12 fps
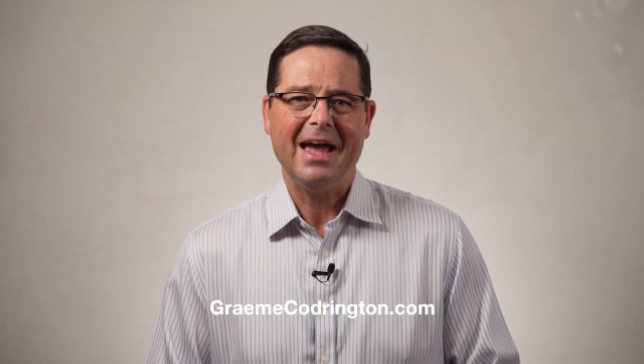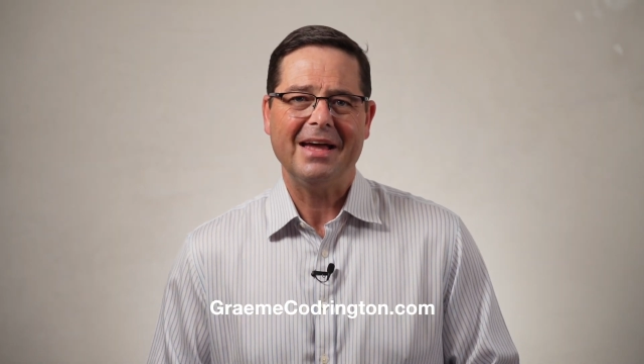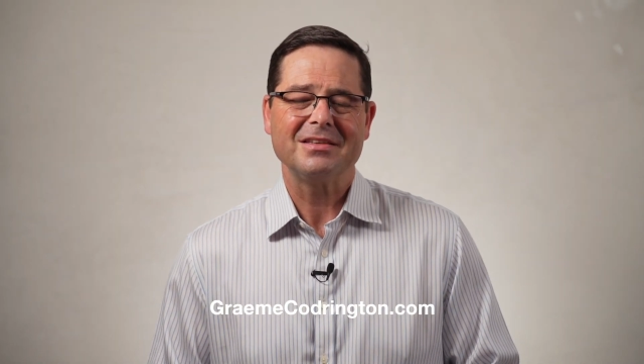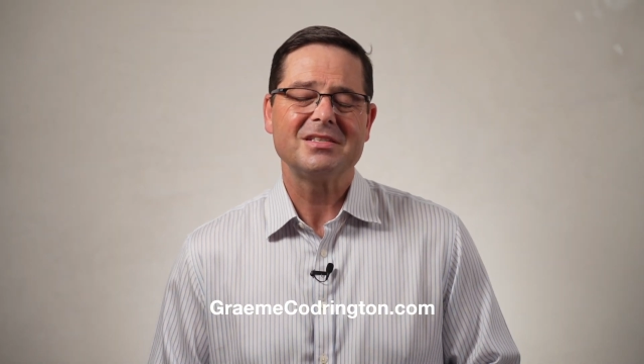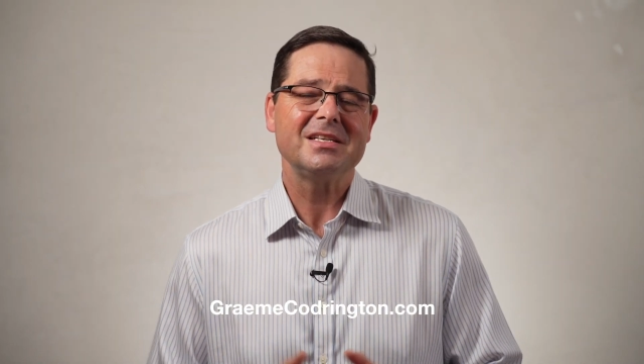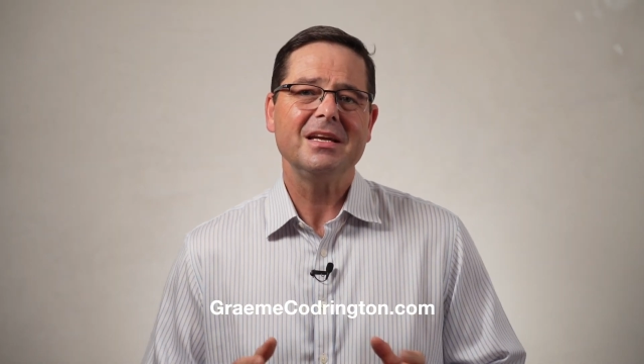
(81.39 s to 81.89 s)

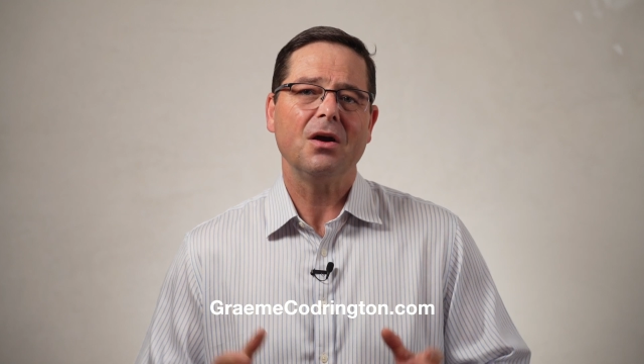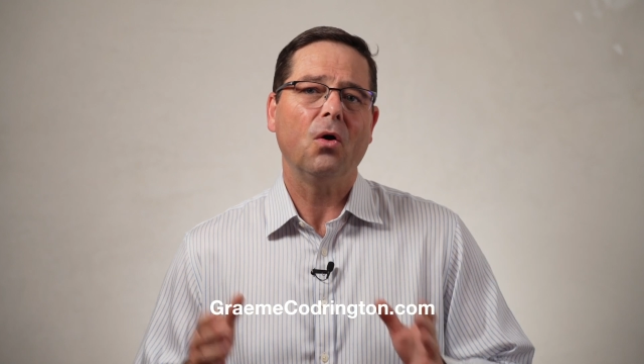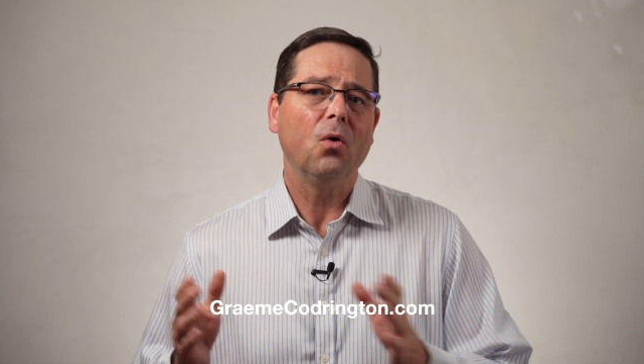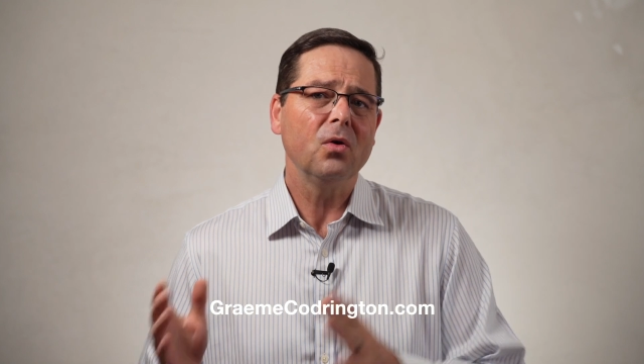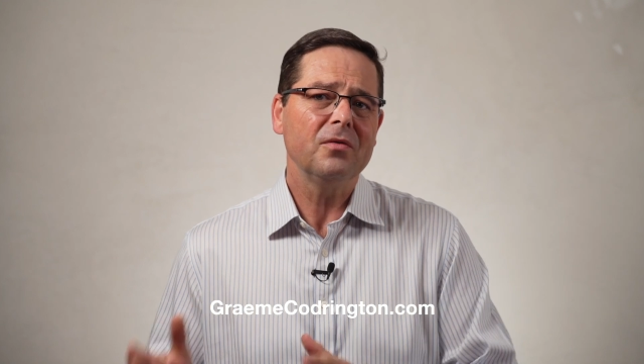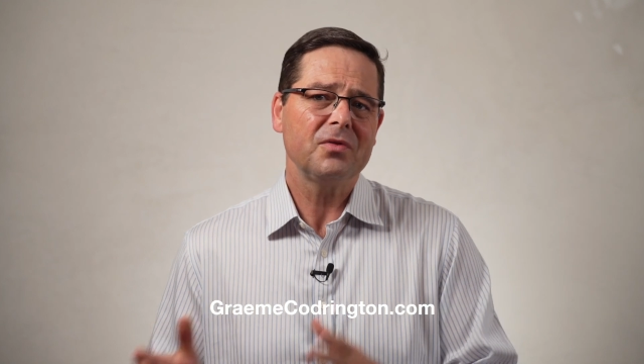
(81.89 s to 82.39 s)
and see
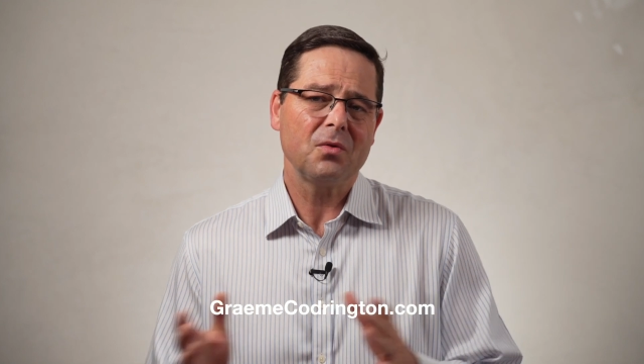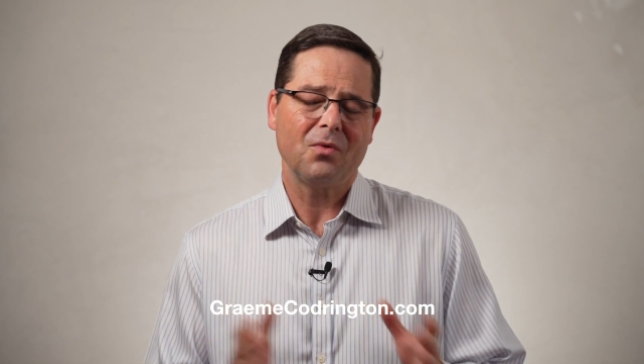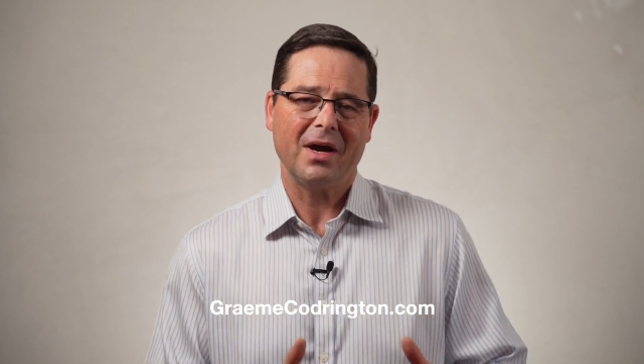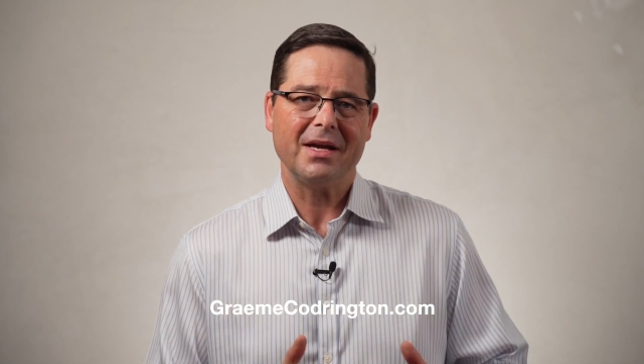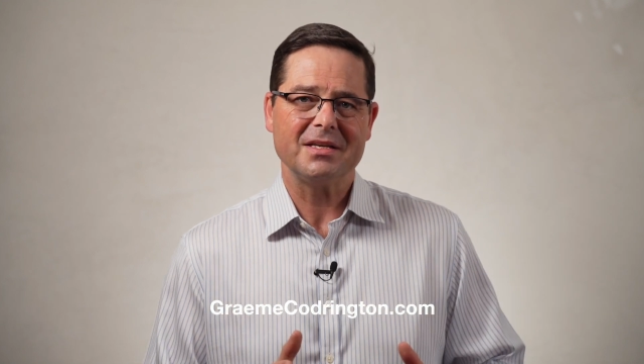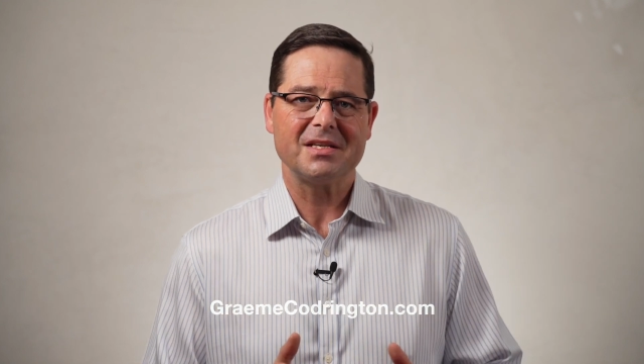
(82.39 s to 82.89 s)
all of the
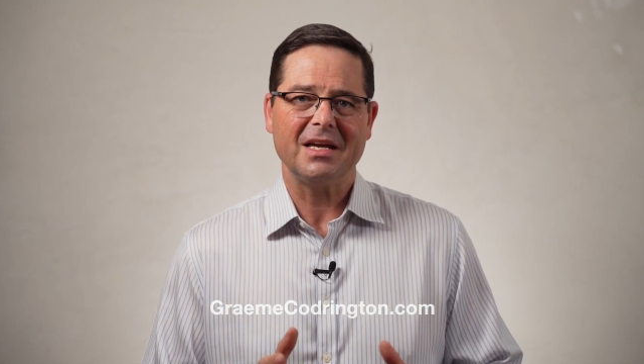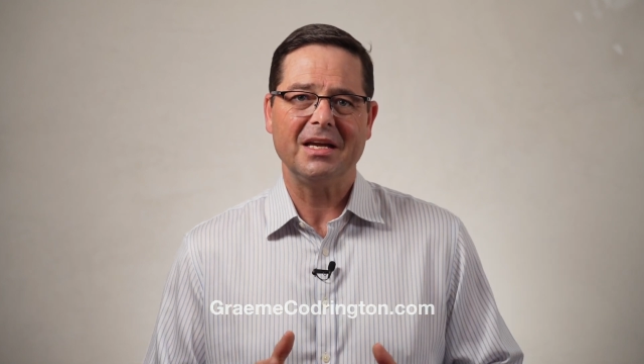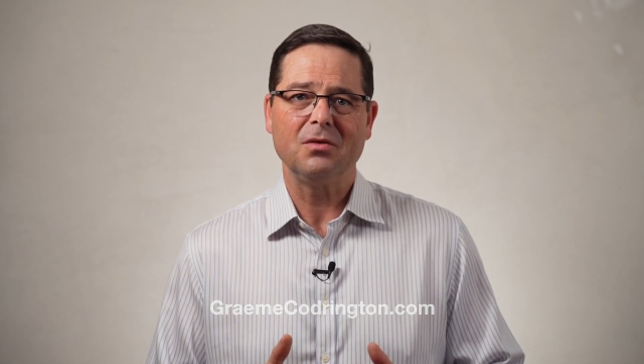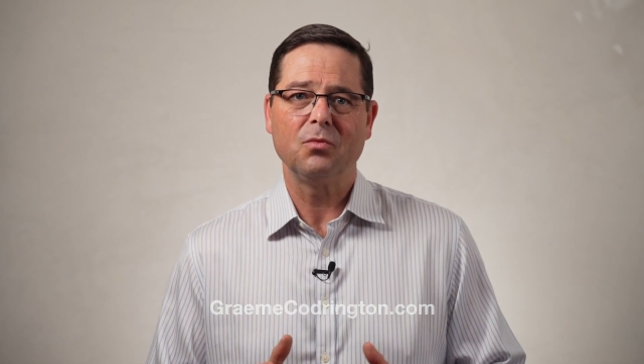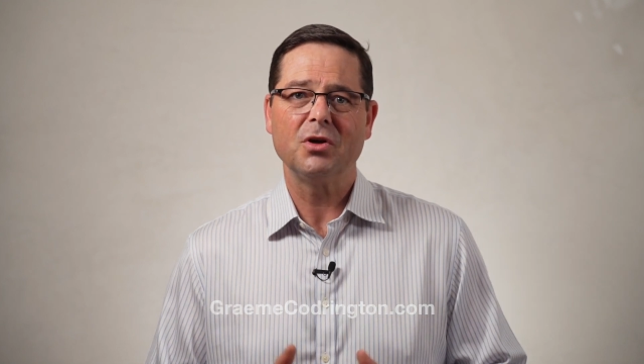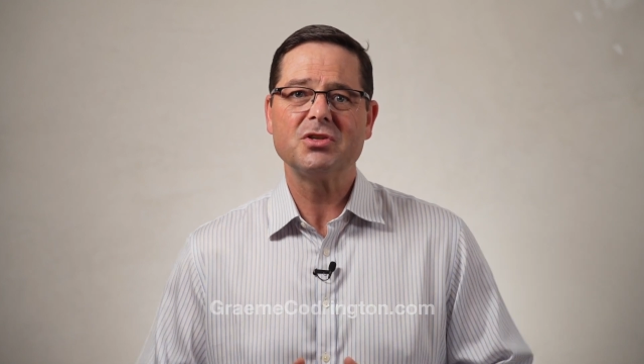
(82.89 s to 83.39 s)
ways
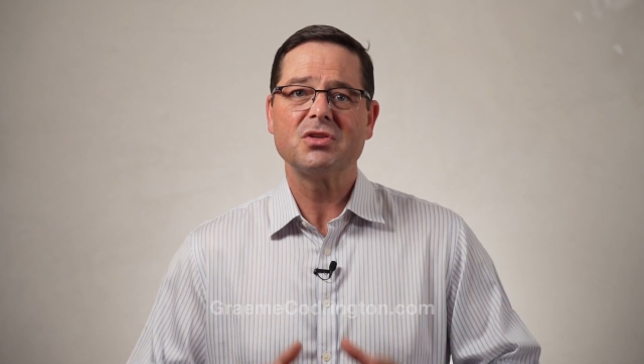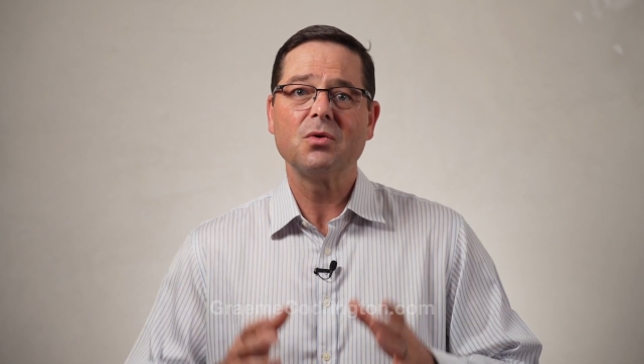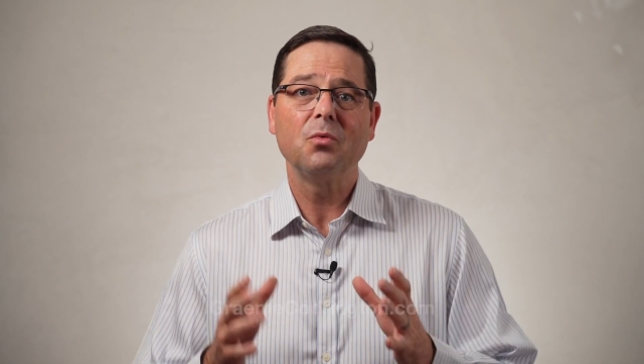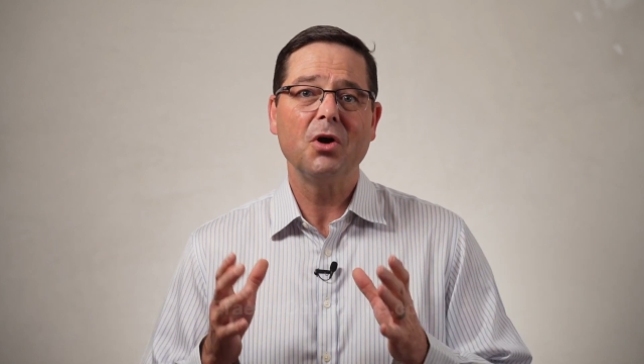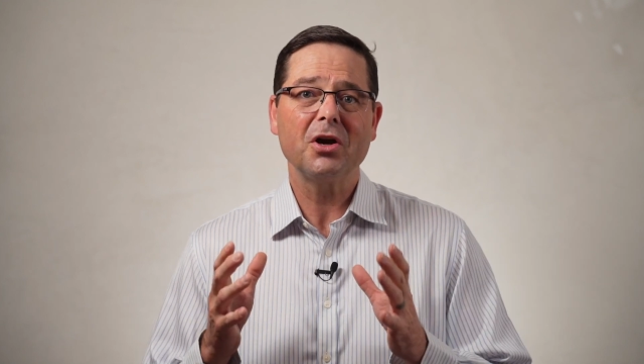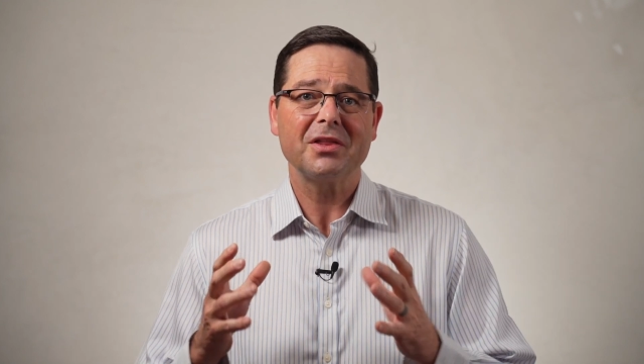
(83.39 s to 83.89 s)
in which the
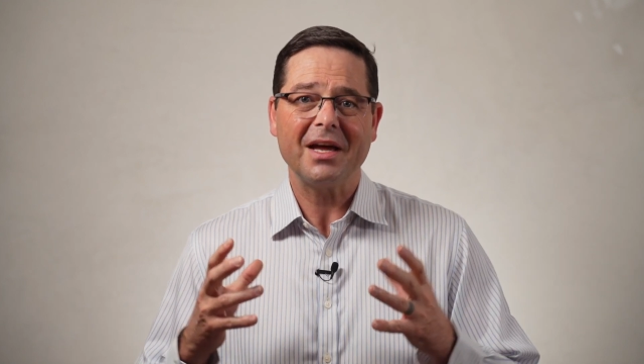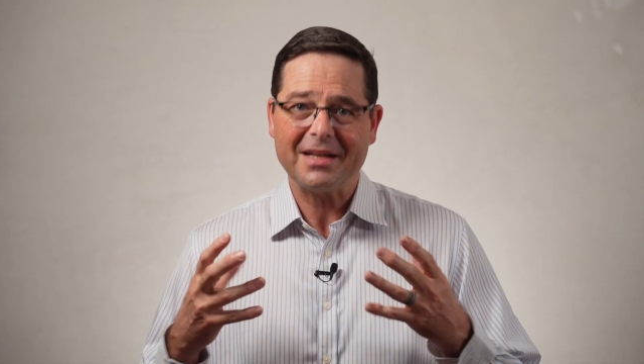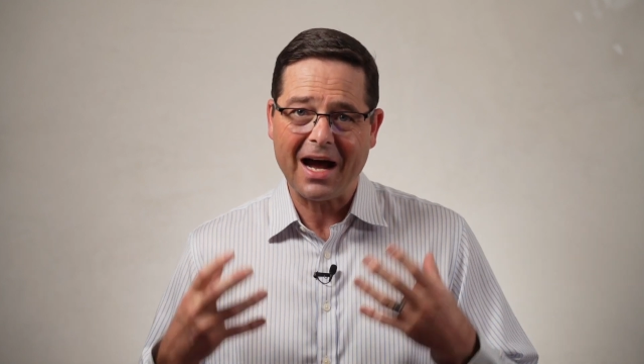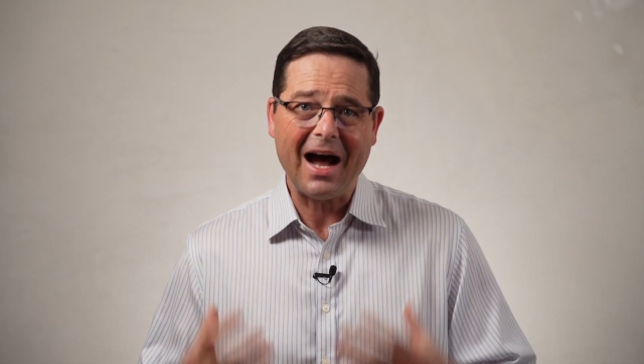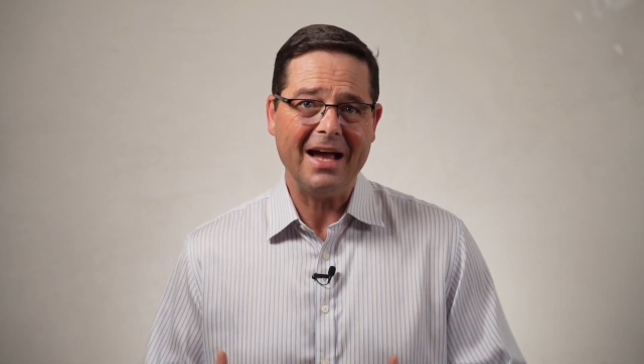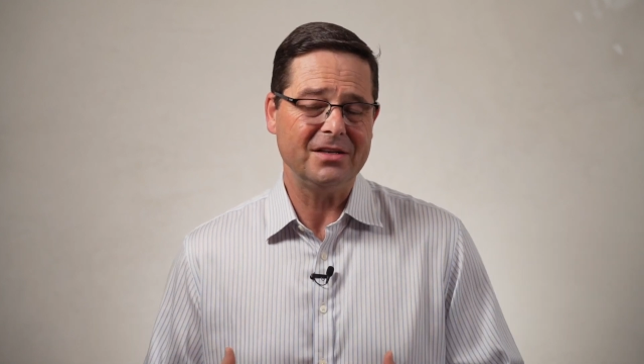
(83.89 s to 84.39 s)
work
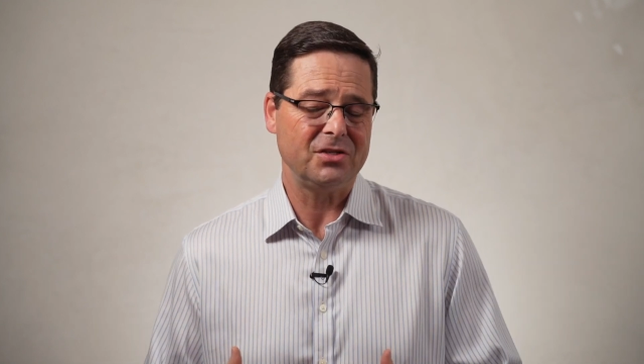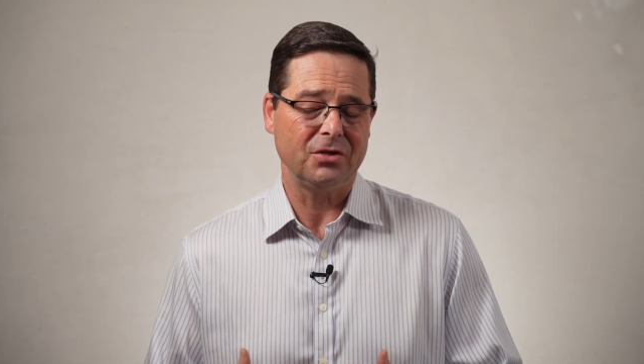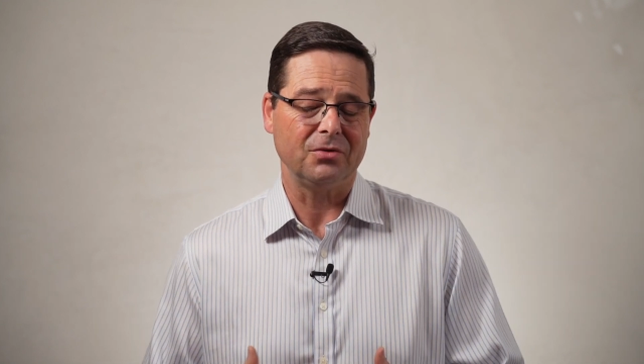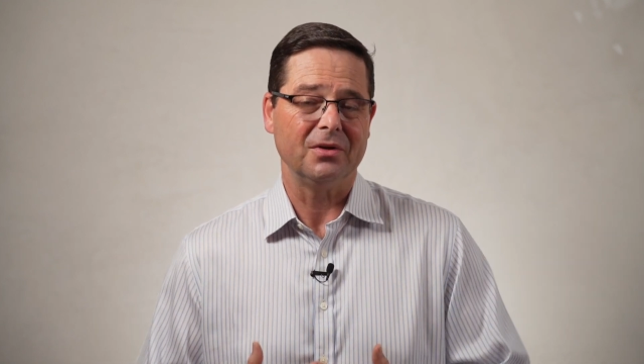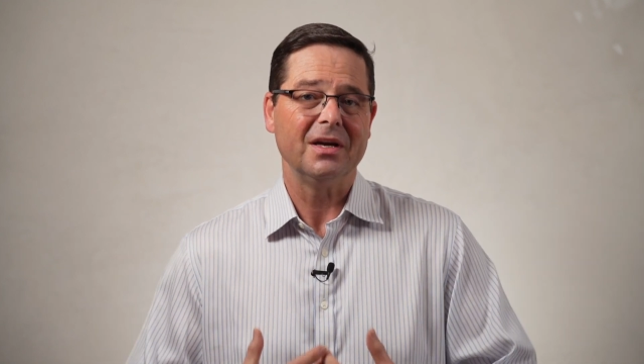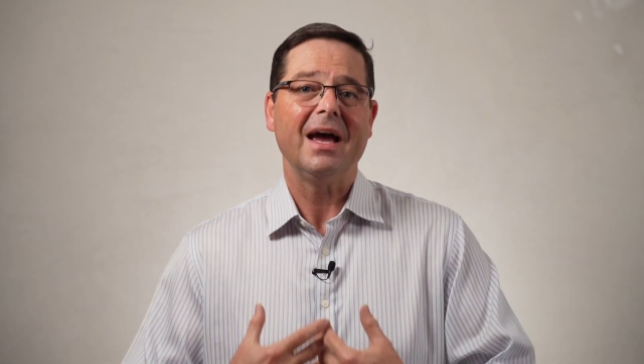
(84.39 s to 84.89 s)
that I do